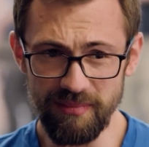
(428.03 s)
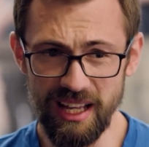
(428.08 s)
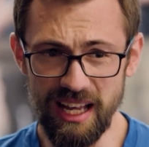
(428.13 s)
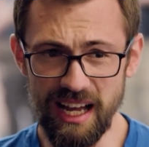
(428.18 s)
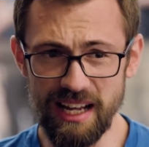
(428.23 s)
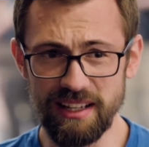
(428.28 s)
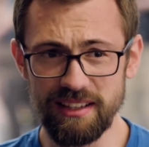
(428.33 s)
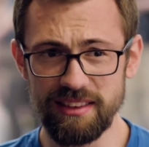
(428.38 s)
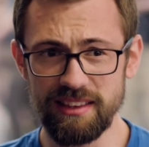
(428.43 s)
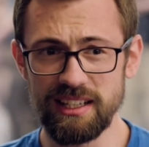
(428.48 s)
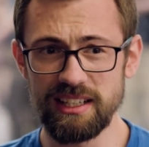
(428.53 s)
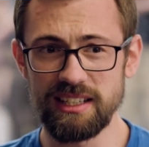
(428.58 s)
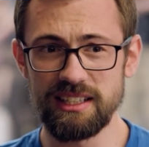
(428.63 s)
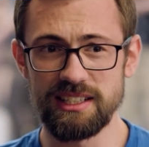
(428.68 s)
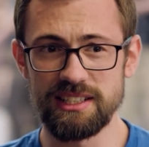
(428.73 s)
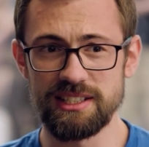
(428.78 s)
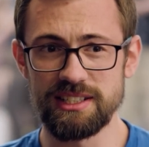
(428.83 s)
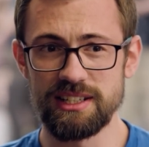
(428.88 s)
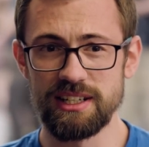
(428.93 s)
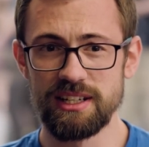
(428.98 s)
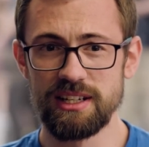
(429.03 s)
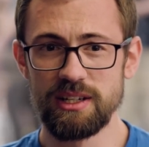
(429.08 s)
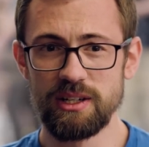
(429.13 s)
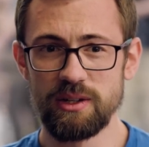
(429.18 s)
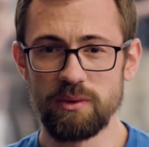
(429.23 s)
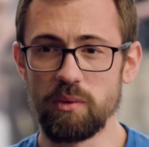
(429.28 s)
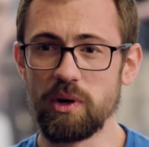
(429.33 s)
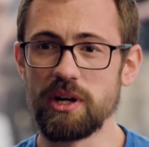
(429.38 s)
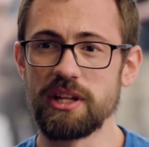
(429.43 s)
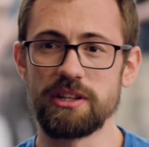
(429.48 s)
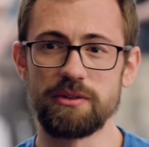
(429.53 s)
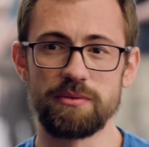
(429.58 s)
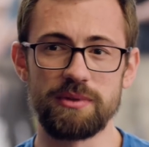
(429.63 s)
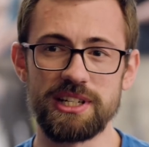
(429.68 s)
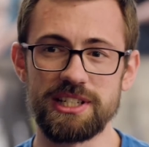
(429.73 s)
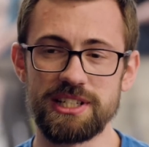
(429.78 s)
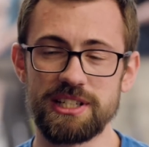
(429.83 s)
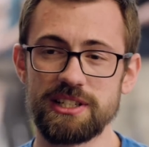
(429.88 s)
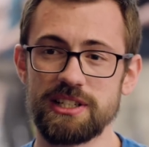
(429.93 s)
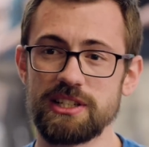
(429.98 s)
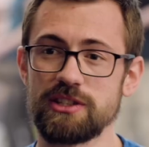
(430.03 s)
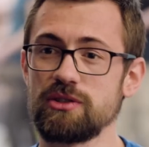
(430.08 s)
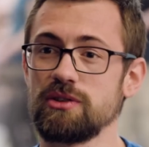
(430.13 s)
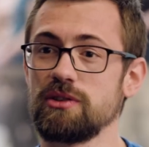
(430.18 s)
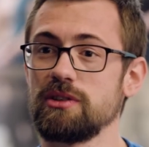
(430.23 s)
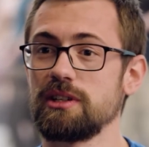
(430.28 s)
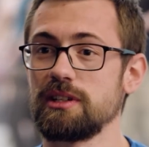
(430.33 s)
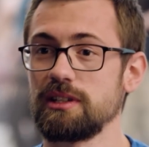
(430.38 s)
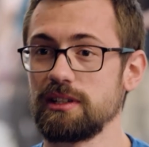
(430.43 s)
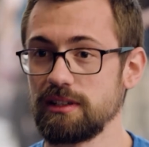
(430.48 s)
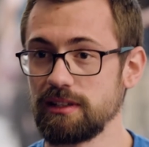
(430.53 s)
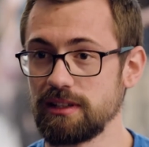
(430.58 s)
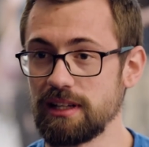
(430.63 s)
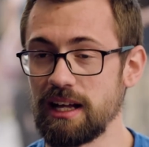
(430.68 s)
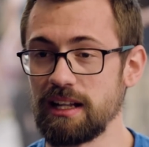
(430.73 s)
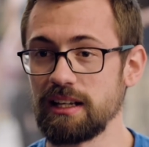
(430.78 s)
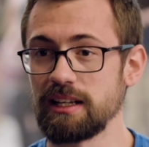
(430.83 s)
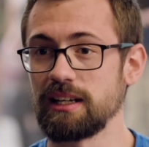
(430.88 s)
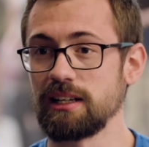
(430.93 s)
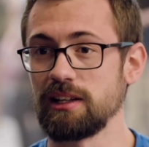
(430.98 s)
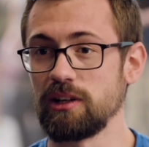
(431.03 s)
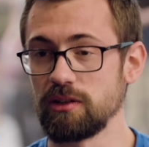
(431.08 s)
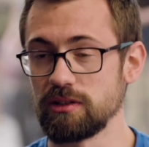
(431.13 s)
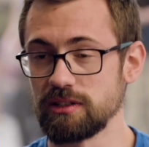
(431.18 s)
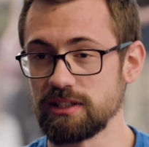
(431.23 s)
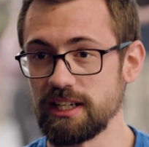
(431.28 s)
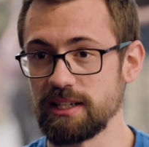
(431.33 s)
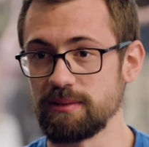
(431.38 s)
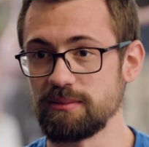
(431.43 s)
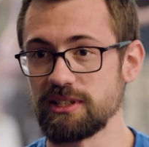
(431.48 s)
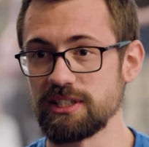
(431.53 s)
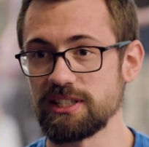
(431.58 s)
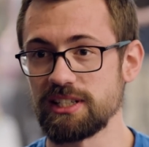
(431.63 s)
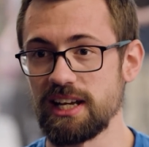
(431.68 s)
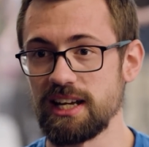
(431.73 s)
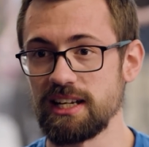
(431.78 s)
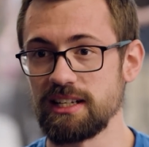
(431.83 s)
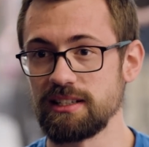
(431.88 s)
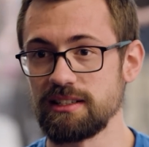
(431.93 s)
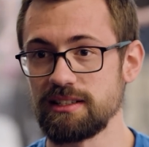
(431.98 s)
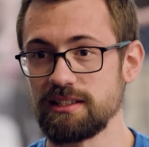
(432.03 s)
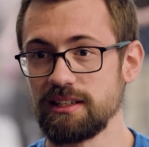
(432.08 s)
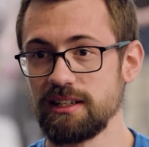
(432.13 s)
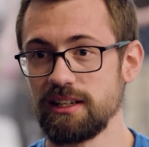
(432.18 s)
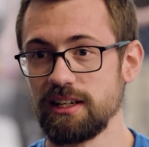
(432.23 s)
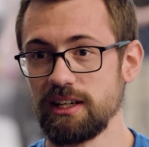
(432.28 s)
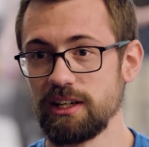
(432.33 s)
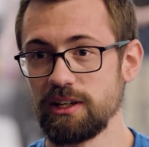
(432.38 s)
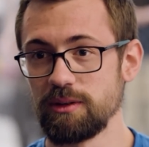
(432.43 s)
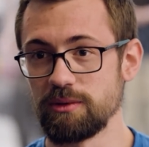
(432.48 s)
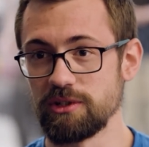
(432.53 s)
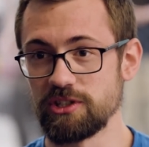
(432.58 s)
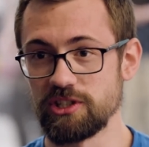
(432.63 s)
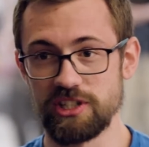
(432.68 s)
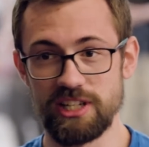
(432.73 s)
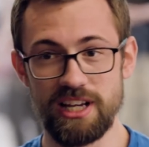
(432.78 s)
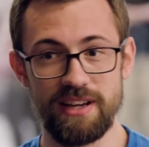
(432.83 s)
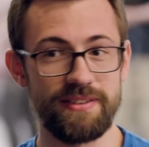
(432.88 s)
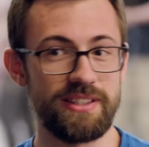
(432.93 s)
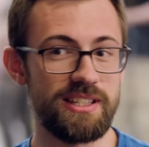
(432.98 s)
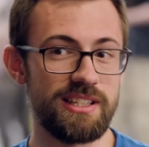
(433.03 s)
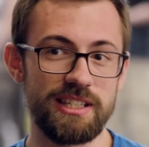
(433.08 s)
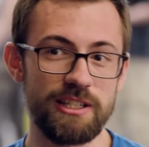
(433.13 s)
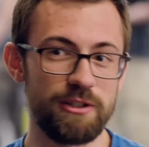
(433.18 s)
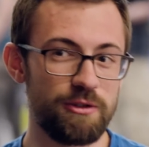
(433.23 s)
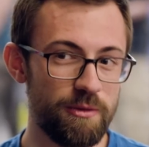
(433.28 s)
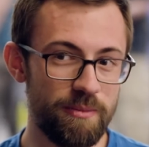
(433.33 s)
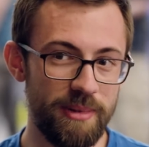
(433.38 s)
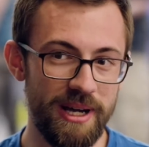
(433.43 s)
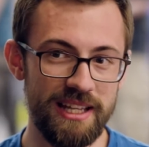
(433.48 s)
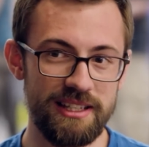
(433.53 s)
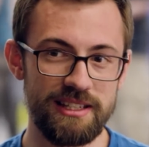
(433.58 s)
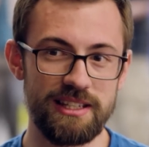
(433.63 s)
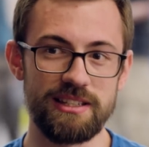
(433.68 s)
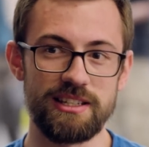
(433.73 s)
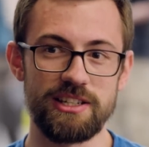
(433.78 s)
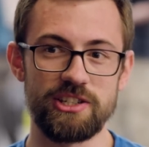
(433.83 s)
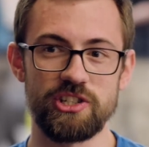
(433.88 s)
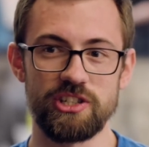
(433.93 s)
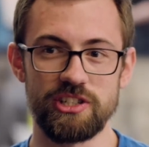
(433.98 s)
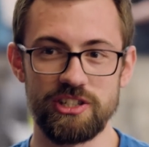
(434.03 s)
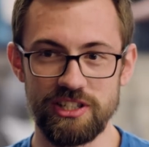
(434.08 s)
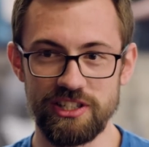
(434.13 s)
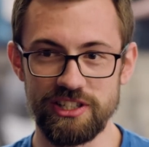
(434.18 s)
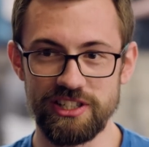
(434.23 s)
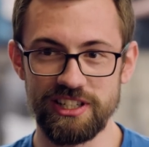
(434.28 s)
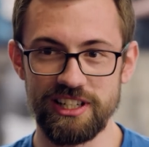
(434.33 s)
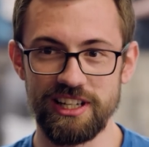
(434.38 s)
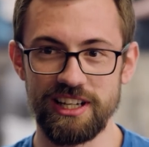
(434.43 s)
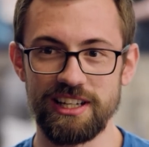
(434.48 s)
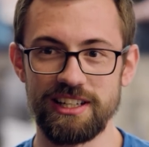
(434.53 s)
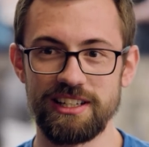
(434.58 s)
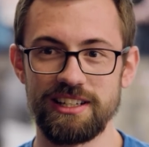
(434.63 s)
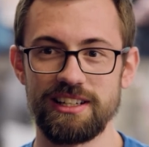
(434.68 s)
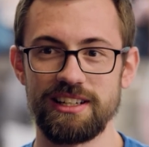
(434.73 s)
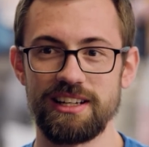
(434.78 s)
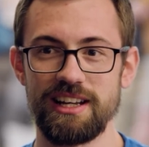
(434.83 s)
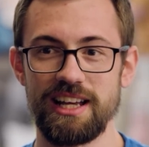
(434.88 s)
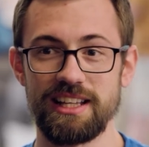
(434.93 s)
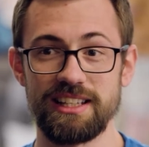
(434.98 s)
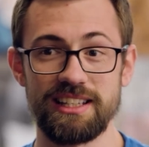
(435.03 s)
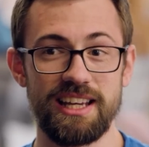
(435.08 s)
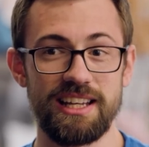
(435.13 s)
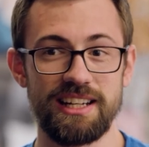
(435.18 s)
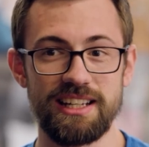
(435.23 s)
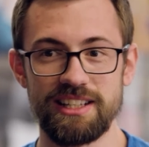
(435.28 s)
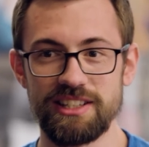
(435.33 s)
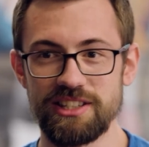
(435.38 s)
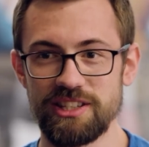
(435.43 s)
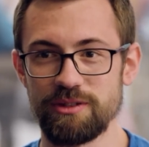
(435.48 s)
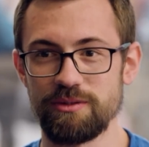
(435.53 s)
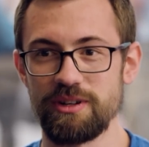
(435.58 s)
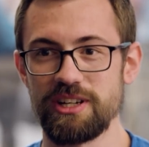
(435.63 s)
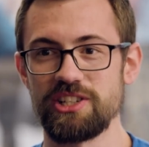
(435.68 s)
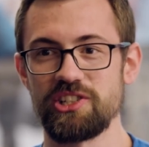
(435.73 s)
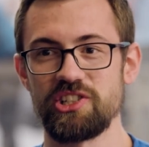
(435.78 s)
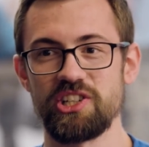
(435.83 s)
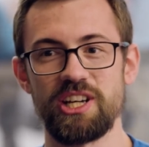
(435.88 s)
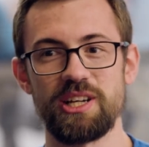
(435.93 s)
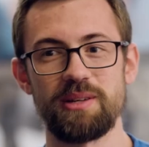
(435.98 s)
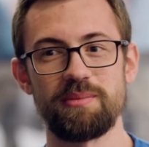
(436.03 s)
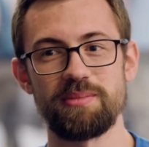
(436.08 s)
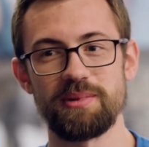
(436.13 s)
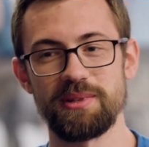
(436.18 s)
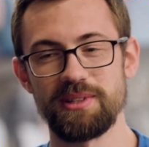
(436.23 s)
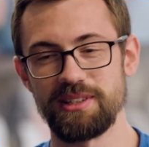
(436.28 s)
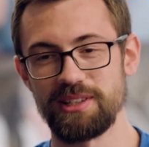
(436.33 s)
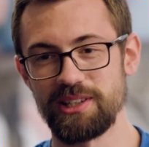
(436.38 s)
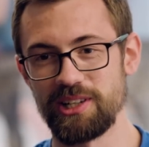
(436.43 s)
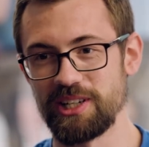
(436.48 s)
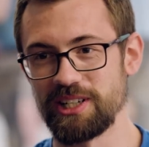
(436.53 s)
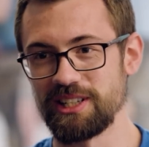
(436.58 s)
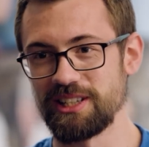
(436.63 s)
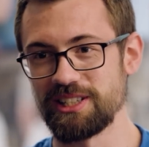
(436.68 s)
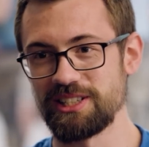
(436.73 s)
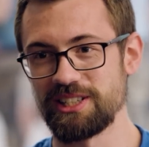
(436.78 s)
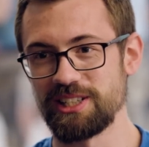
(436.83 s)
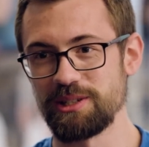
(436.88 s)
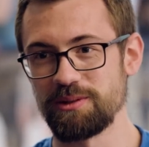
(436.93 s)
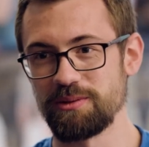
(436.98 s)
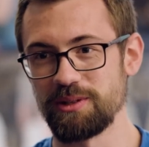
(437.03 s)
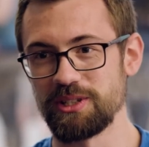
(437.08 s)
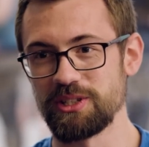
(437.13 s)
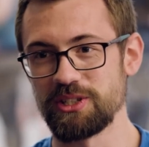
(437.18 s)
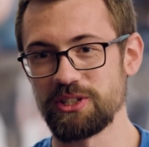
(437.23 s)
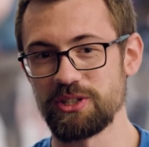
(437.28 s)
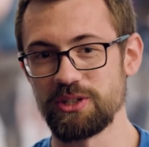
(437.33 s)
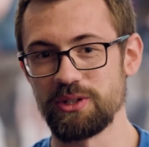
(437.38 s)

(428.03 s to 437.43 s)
And I think is one of the reasons it took Nali a long time to send, was just having to deal with bad conditions in the skin and getting into the right shape, learning the sequence.